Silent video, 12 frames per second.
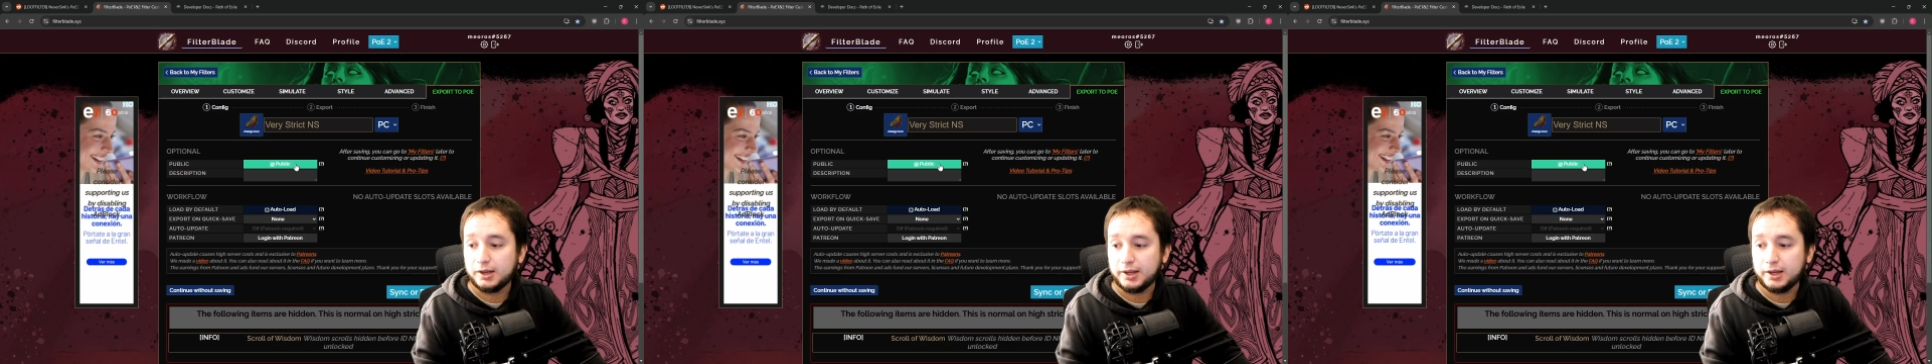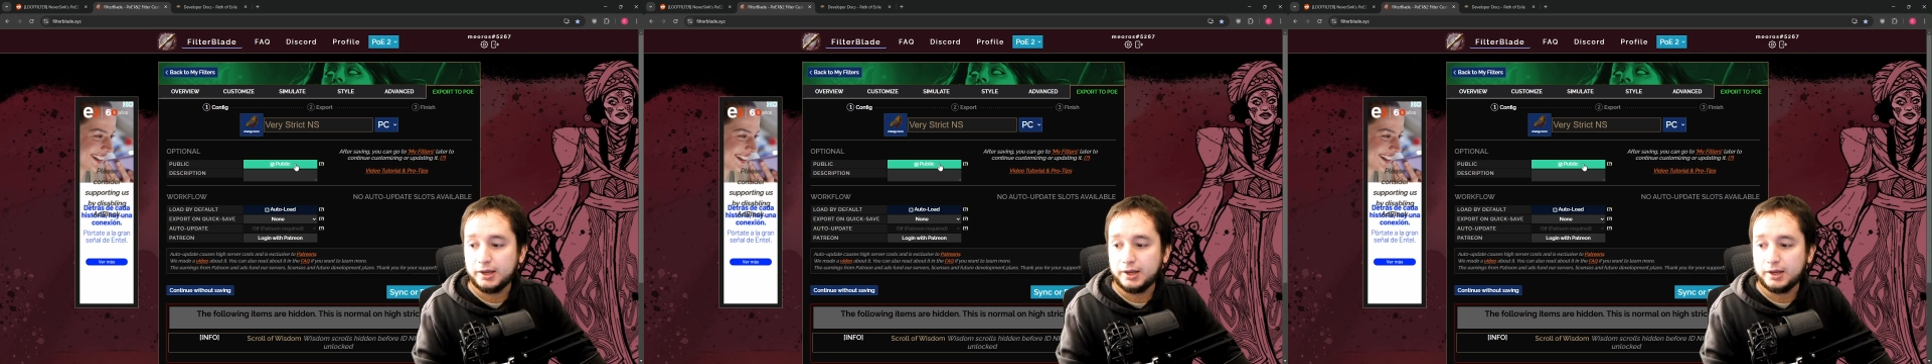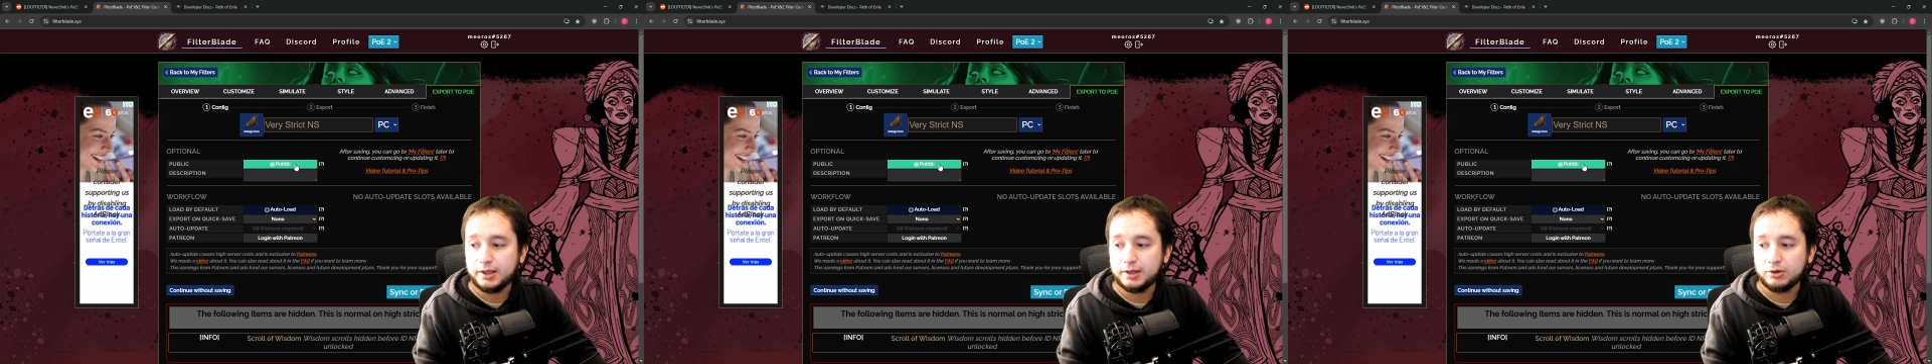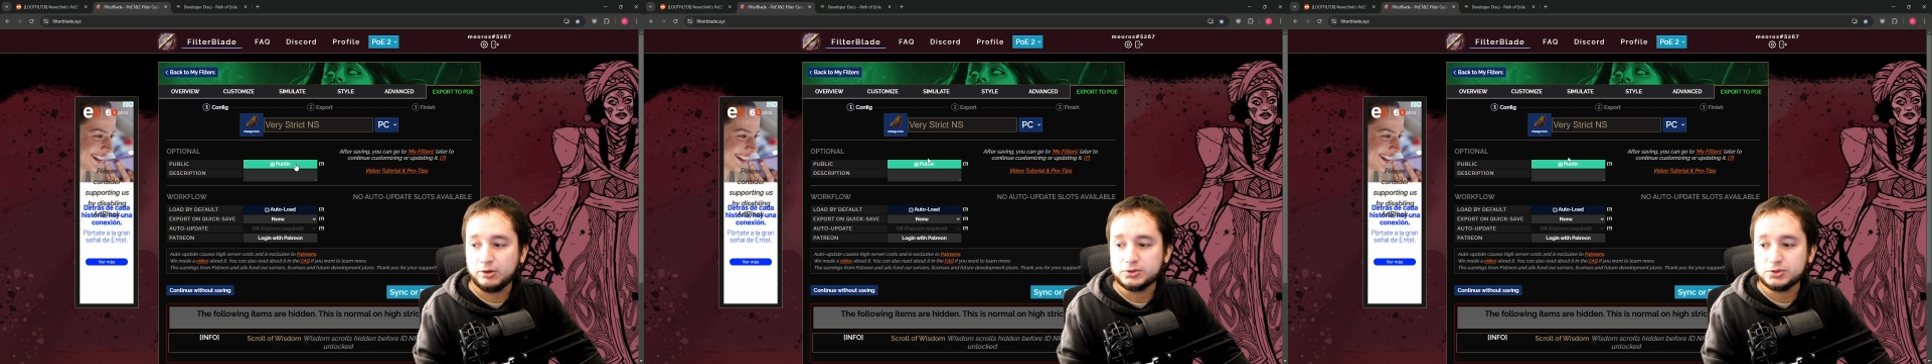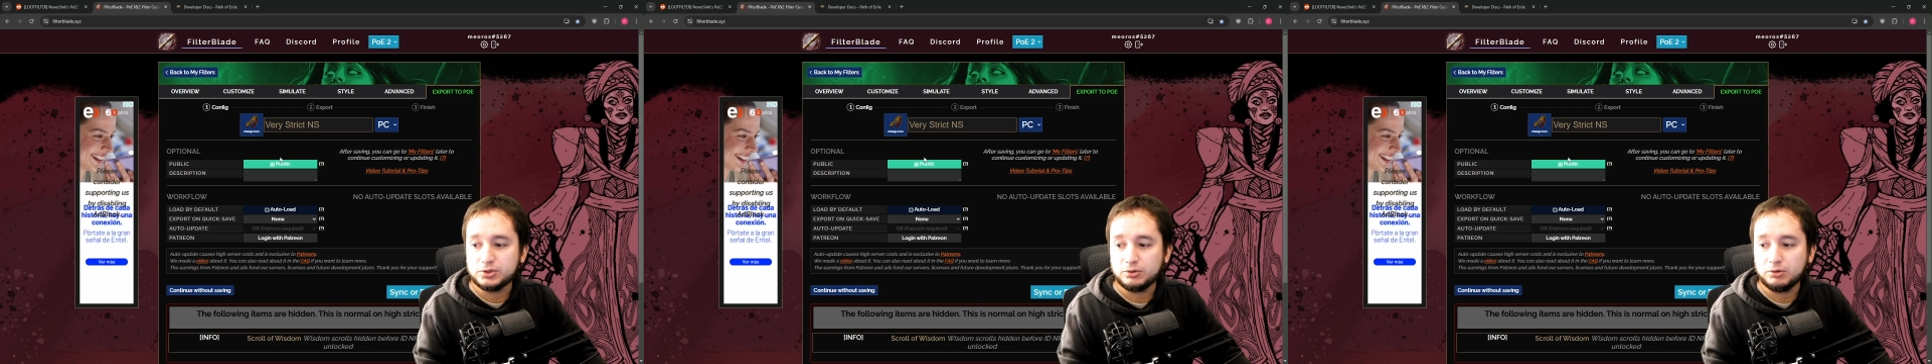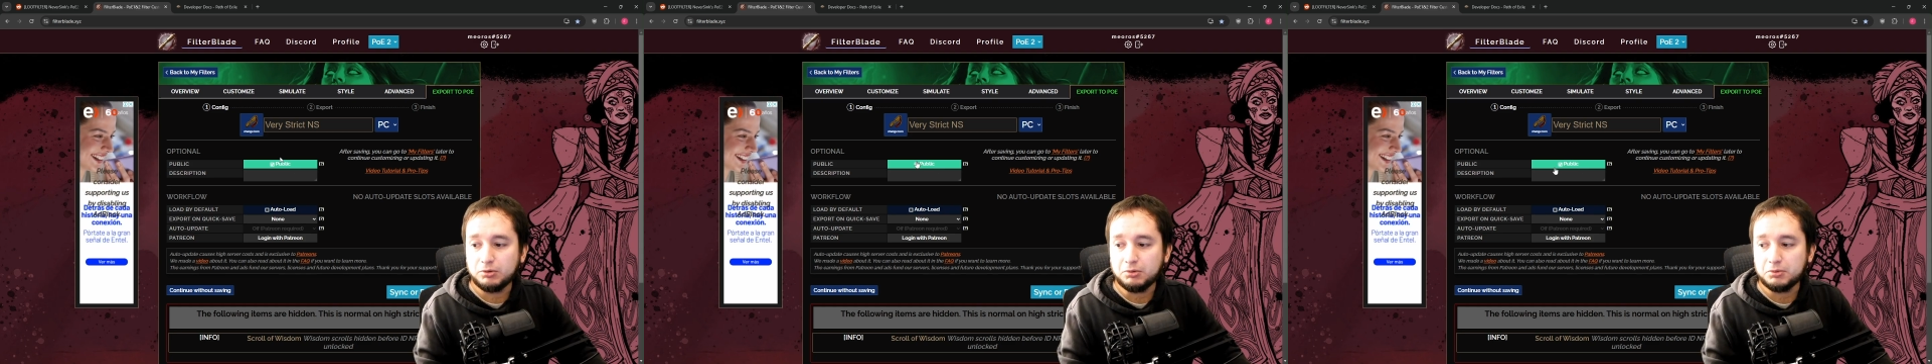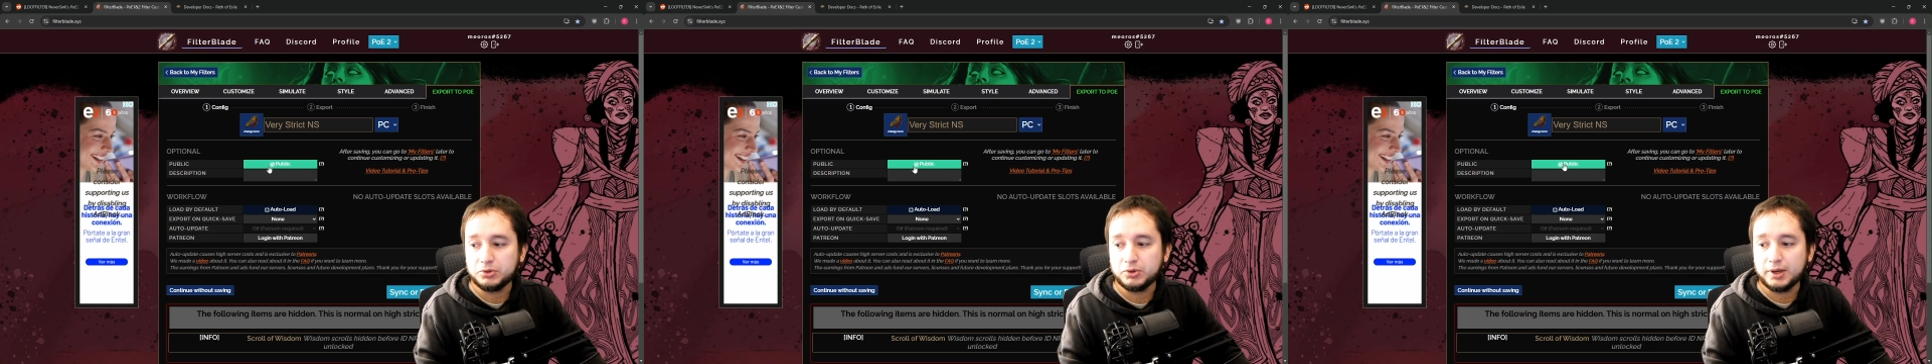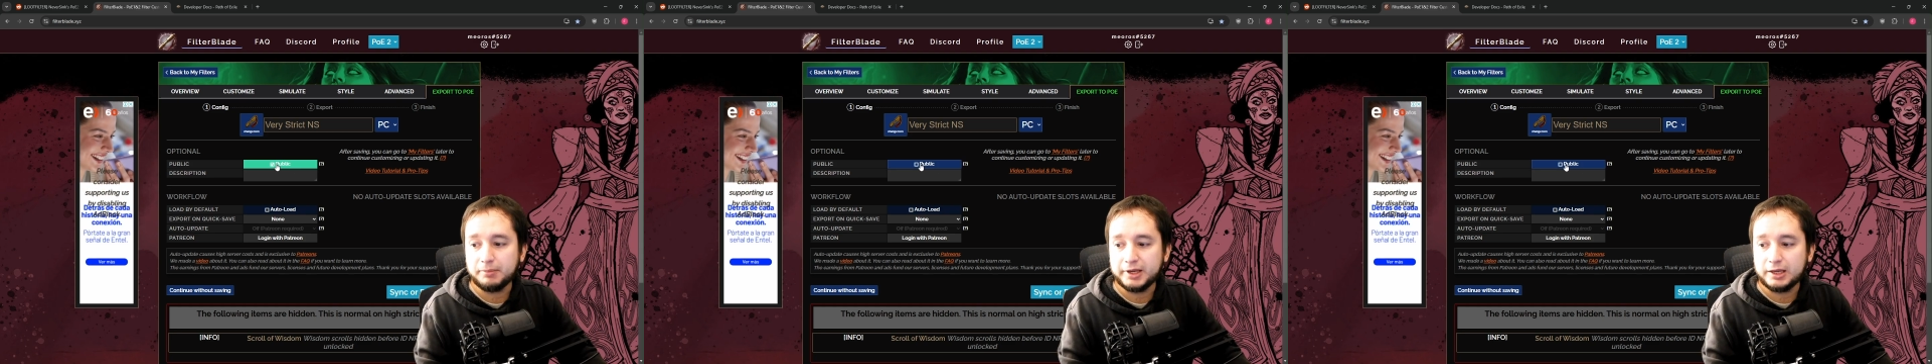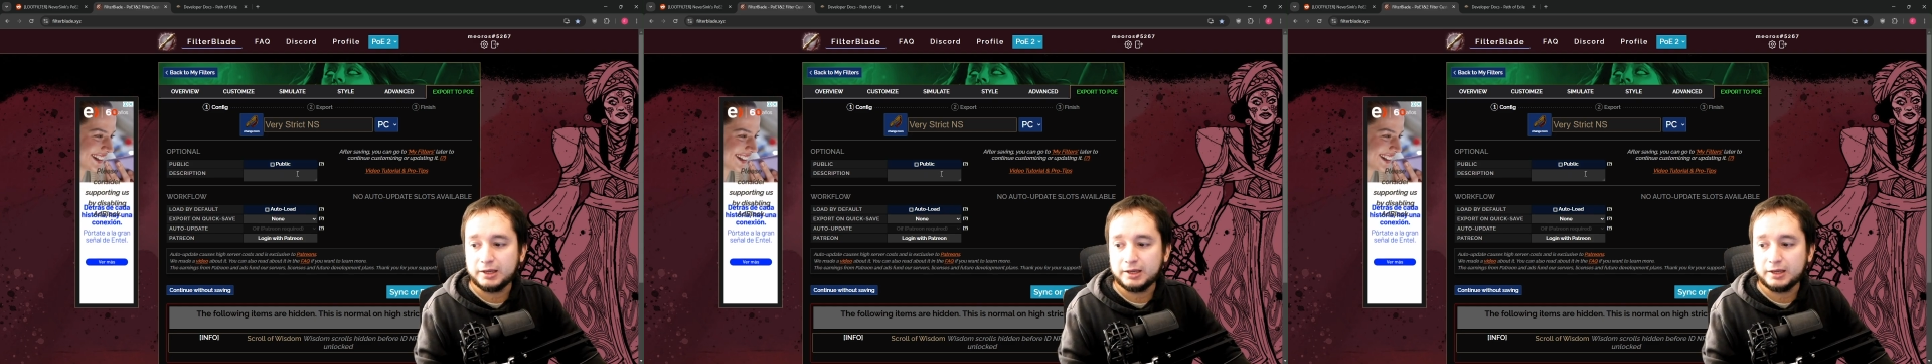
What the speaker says: And also you can make